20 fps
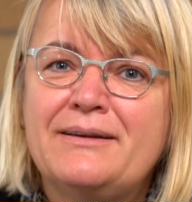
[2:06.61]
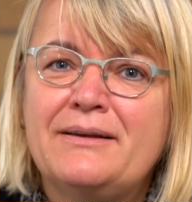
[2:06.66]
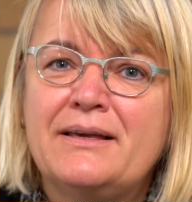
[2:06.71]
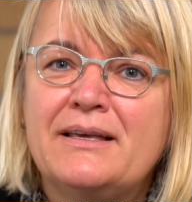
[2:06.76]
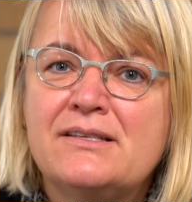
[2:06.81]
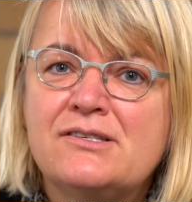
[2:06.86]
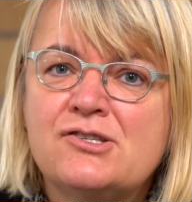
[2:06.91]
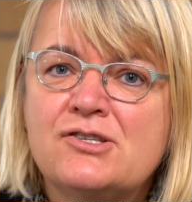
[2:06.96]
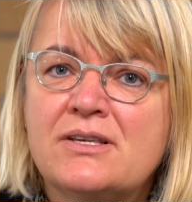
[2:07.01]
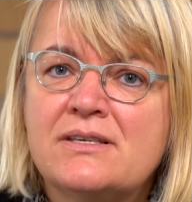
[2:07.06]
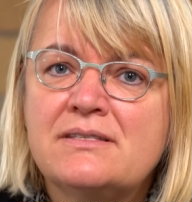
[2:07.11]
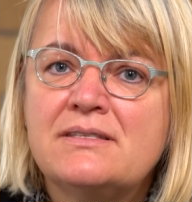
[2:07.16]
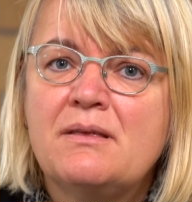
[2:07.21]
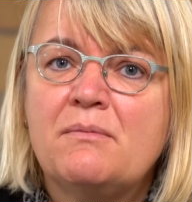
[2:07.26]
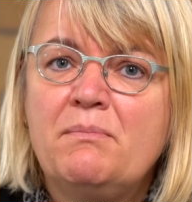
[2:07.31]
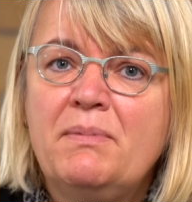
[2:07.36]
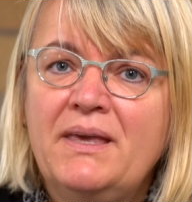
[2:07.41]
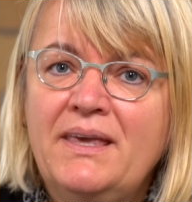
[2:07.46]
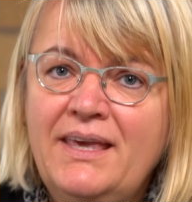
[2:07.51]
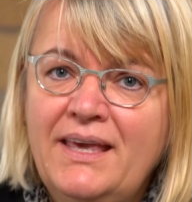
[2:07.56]
It's just the
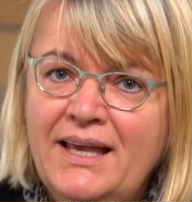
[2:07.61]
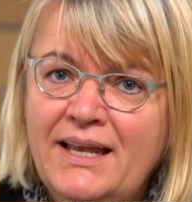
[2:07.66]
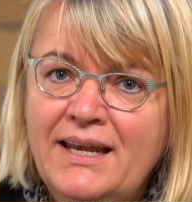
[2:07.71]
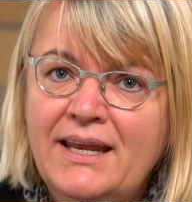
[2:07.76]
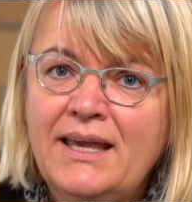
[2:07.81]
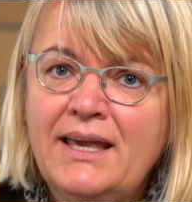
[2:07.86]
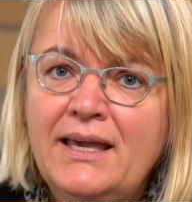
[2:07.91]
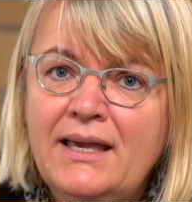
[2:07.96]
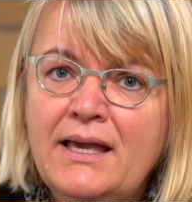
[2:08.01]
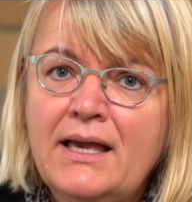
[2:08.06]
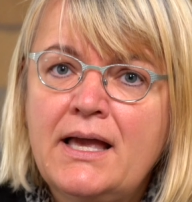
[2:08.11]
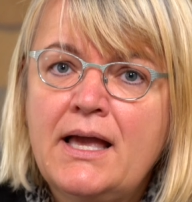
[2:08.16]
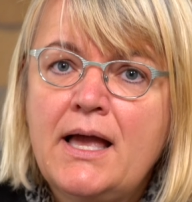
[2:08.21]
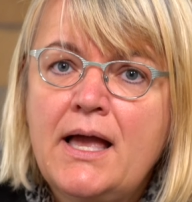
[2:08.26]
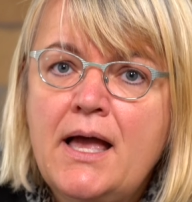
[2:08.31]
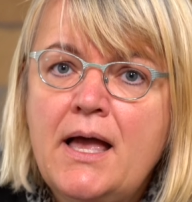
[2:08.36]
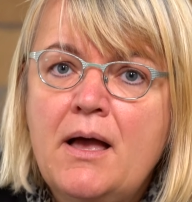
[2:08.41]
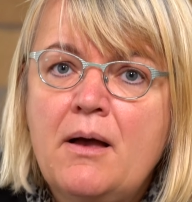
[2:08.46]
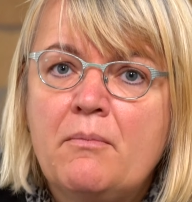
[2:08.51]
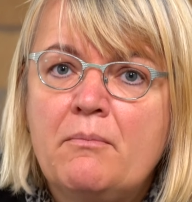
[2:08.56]
beginning.
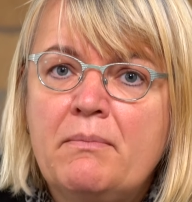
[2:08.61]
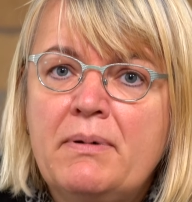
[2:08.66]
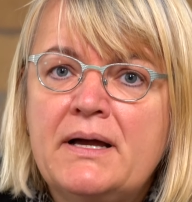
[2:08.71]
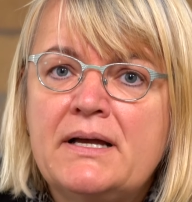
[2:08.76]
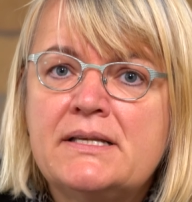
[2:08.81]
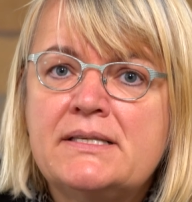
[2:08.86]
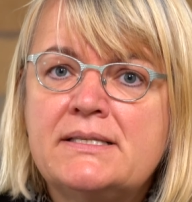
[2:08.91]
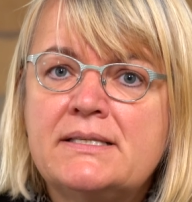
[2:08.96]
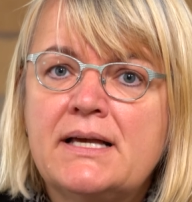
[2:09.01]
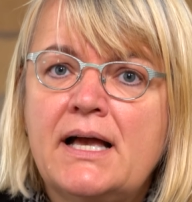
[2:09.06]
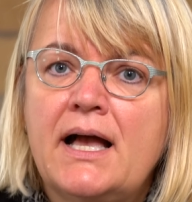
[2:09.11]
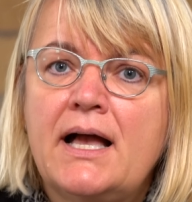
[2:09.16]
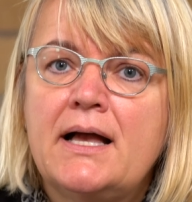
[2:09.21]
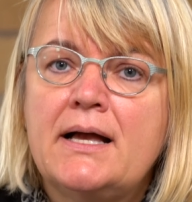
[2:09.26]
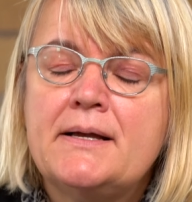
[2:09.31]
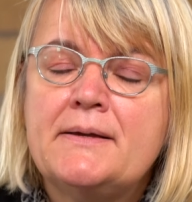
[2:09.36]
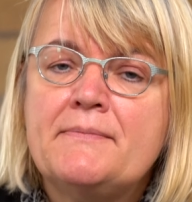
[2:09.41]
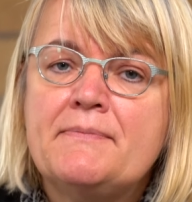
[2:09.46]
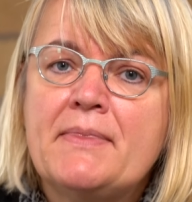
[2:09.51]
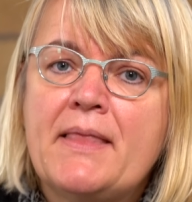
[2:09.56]
But
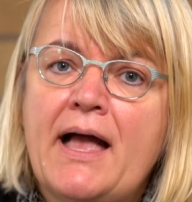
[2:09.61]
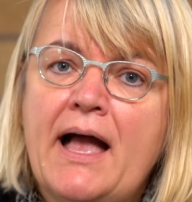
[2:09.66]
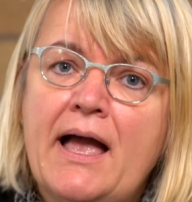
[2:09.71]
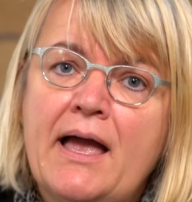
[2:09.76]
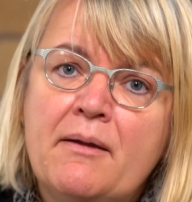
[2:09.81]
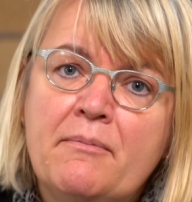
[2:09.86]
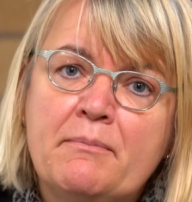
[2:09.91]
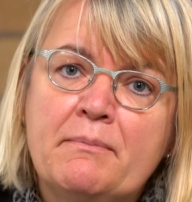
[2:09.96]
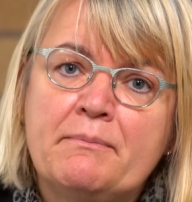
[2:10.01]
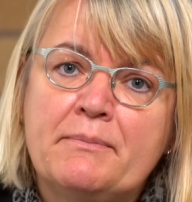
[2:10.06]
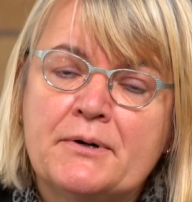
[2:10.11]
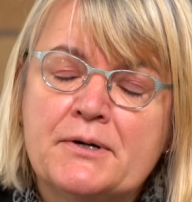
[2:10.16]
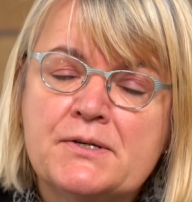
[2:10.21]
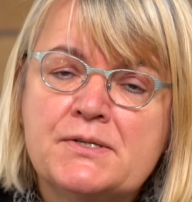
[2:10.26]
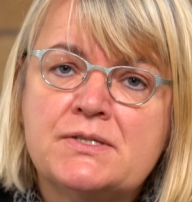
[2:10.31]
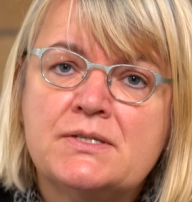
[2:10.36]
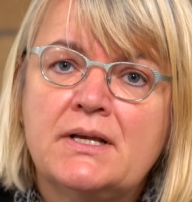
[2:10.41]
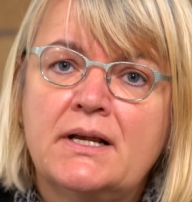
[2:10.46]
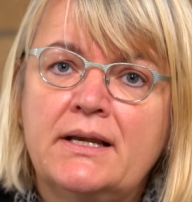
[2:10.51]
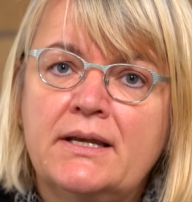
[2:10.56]
I
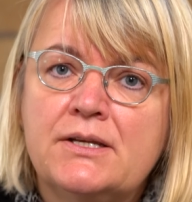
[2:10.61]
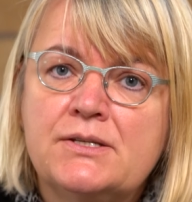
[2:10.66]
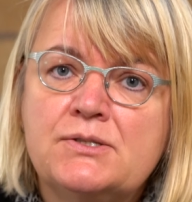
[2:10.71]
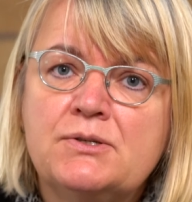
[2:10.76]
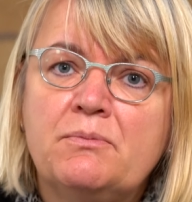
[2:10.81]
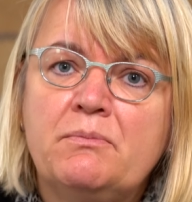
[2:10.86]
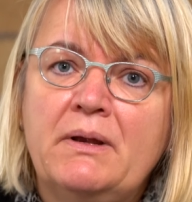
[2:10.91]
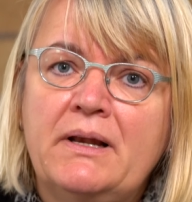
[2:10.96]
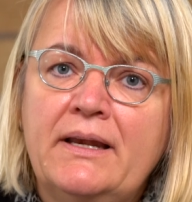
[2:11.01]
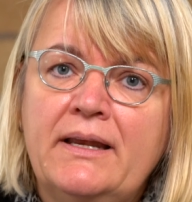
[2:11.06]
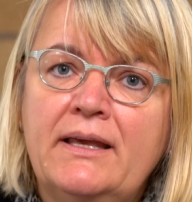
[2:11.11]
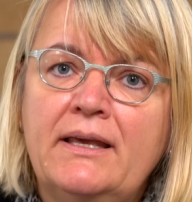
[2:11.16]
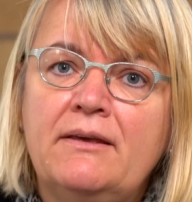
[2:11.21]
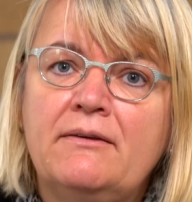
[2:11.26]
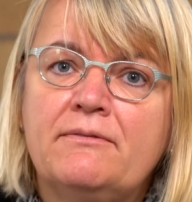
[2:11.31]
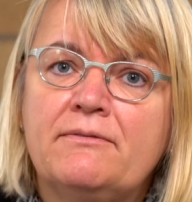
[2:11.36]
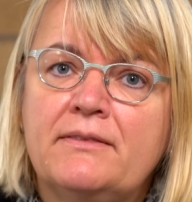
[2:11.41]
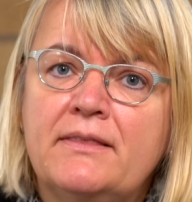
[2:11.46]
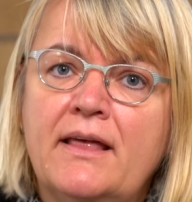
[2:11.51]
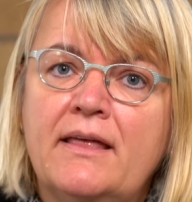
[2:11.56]
personally do
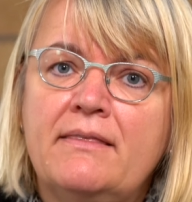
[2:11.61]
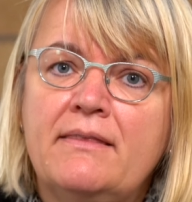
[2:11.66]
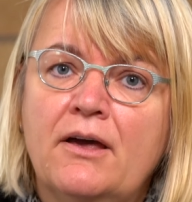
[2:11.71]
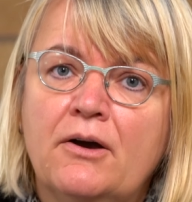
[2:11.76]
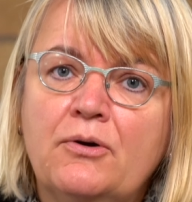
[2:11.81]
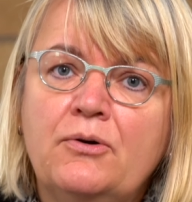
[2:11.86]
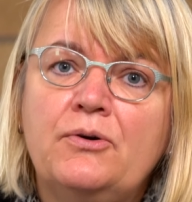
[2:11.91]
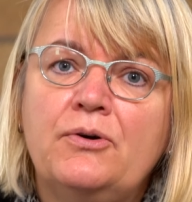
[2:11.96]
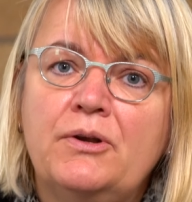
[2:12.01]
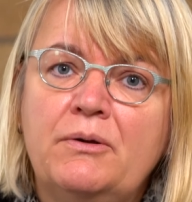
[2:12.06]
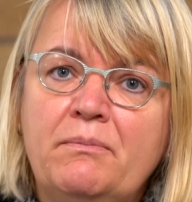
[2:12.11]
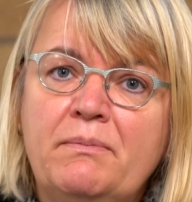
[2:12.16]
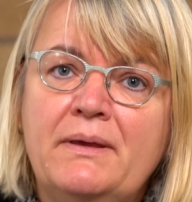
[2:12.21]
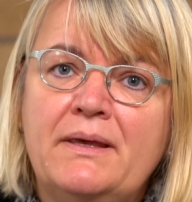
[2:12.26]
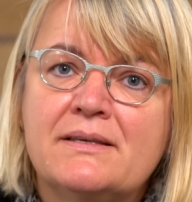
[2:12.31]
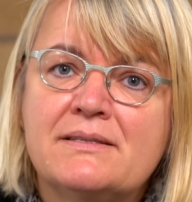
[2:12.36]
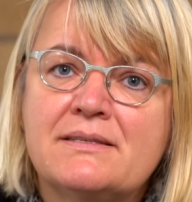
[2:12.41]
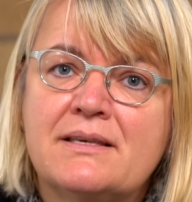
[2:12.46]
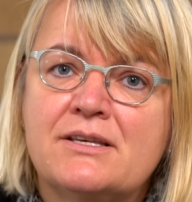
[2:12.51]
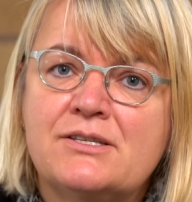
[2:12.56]
believe that there could
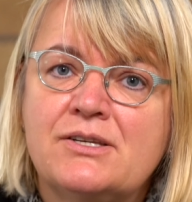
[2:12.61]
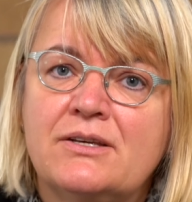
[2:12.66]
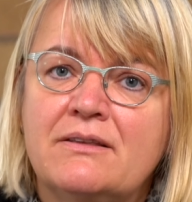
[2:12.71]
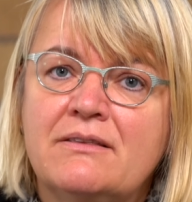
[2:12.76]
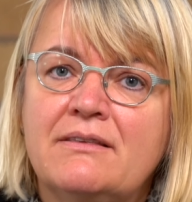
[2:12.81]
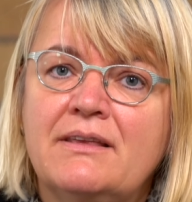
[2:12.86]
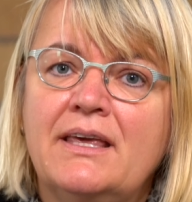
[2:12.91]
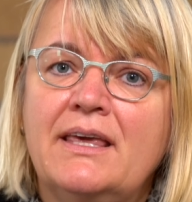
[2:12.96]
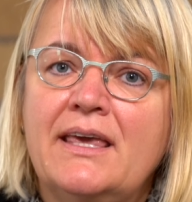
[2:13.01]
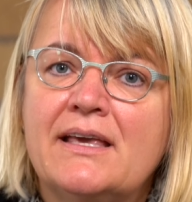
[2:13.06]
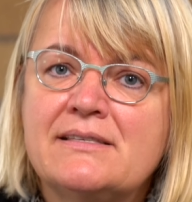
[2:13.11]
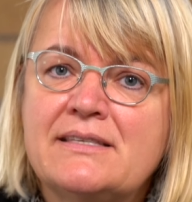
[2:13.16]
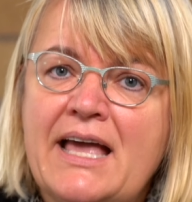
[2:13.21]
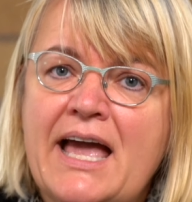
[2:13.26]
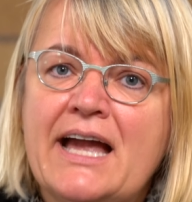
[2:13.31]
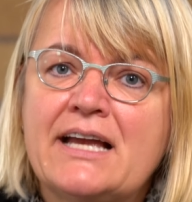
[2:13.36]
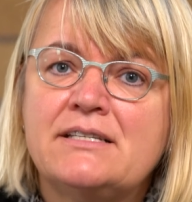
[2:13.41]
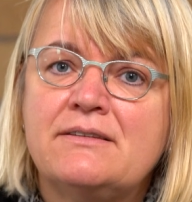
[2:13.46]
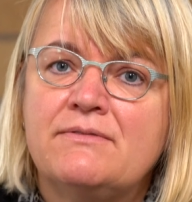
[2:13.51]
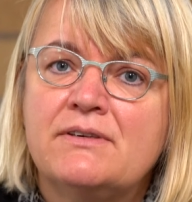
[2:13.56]
be such a thing as
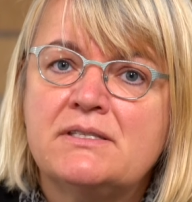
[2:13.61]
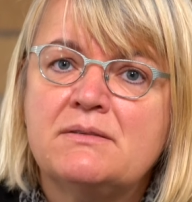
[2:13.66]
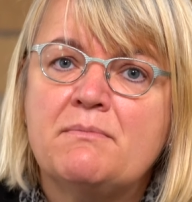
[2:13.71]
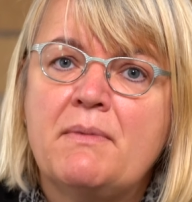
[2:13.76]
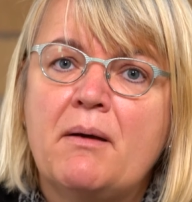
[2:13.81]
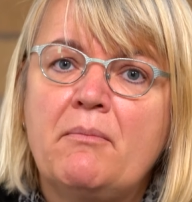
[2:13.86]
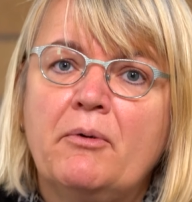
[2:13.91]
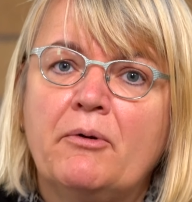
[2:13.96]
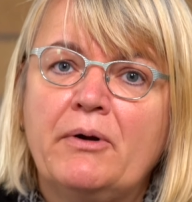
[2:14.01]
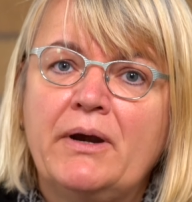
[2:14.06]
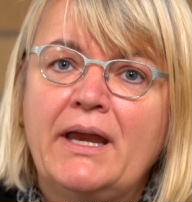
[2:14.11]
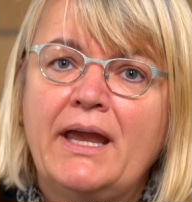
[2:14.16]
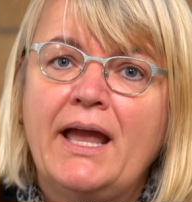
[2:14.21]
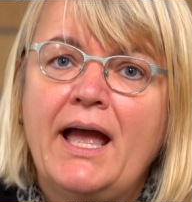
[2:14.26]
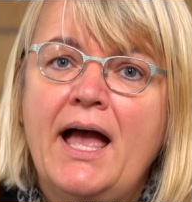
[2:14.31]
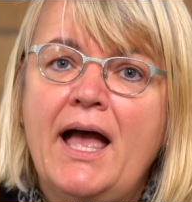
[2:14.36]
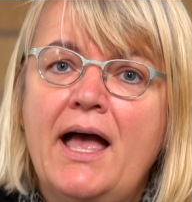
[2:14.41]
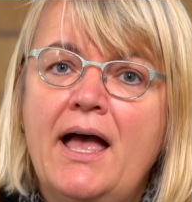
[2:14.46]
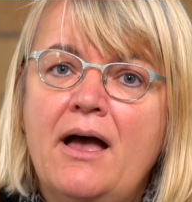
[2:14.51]
activist memory